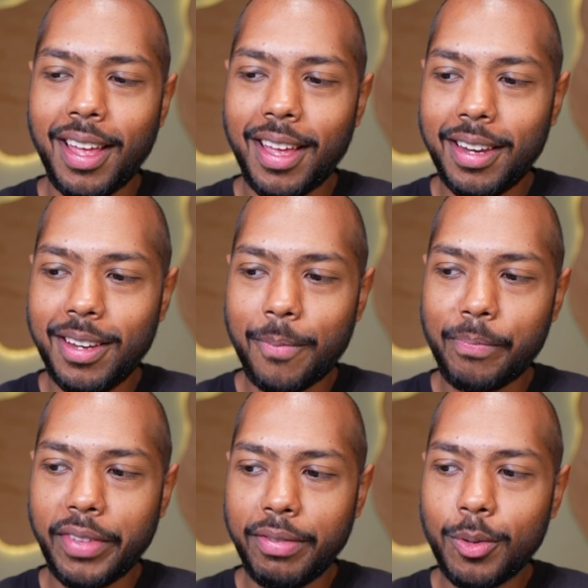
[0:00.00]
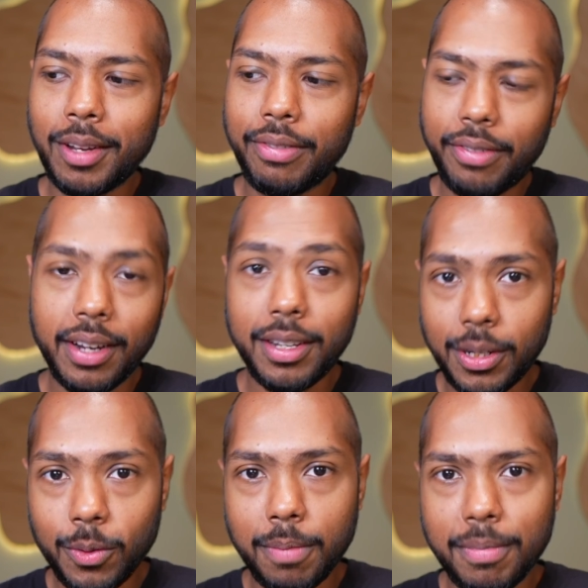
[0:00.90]
And if you can
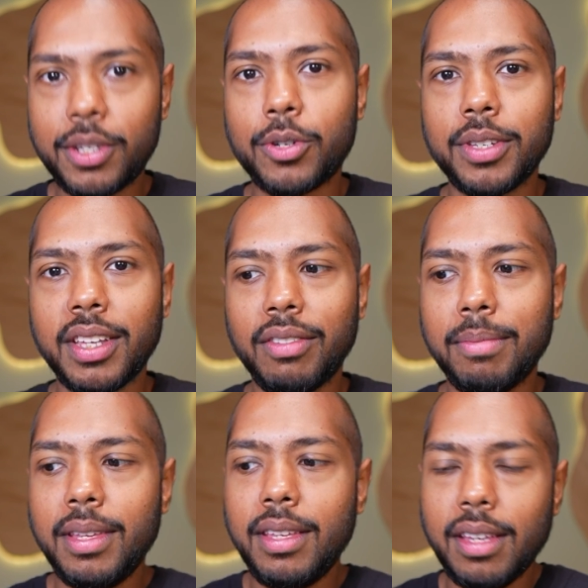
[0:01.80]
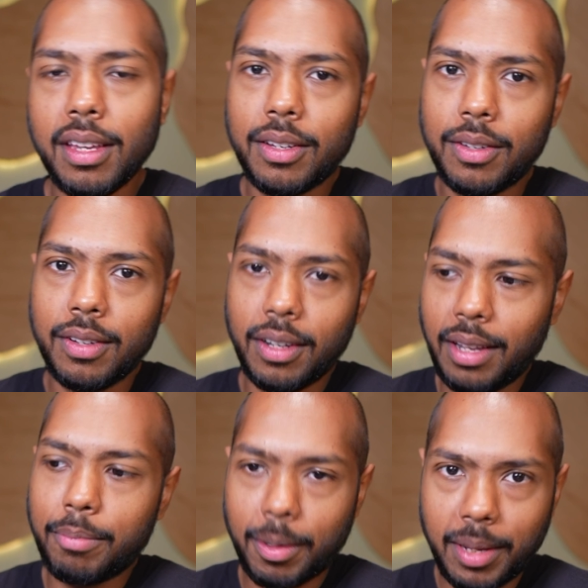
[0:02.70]
fine-tune Mistral 7B,
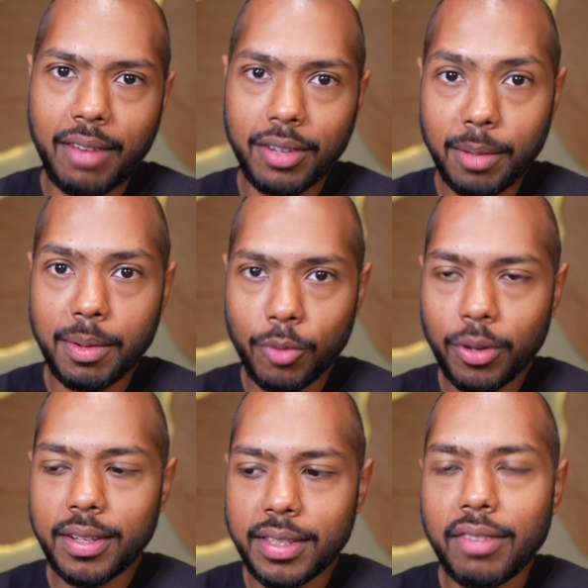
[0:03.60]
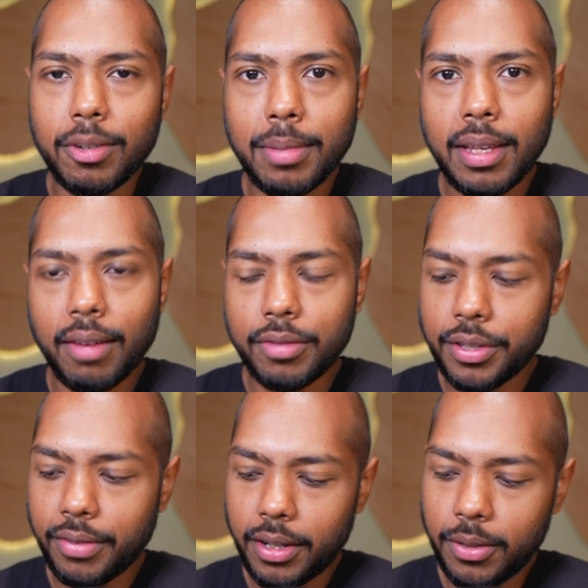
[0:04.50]
it'll probably have a little bit more than 7B after
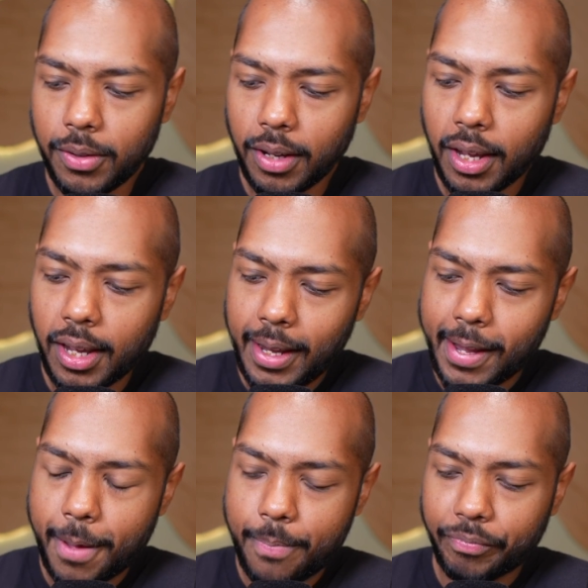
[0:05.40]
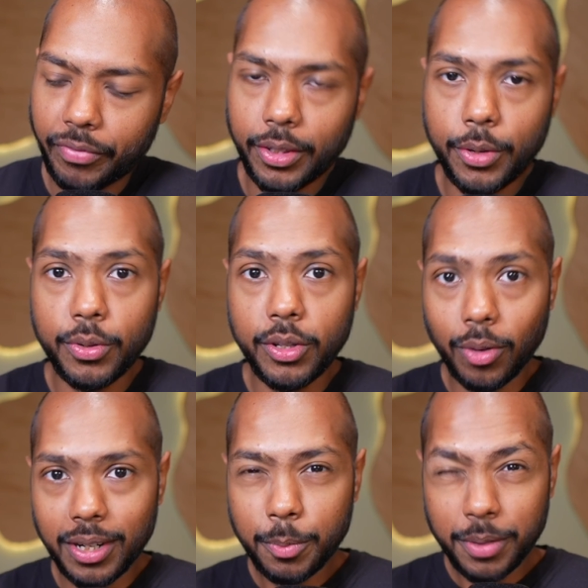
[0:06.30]
it's fine-tuned, to
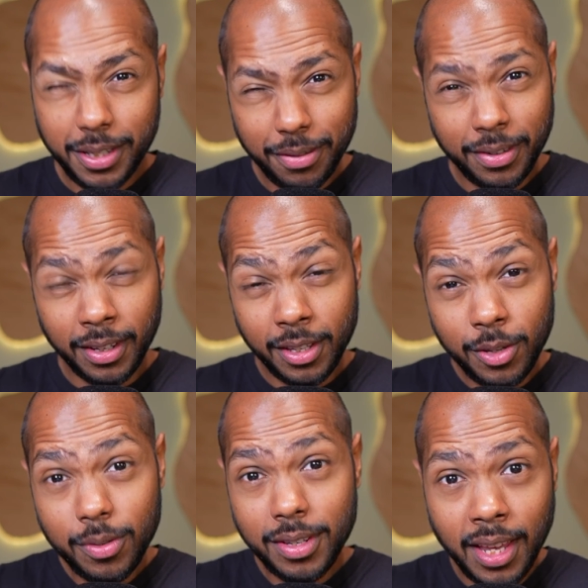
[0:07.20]
your specific use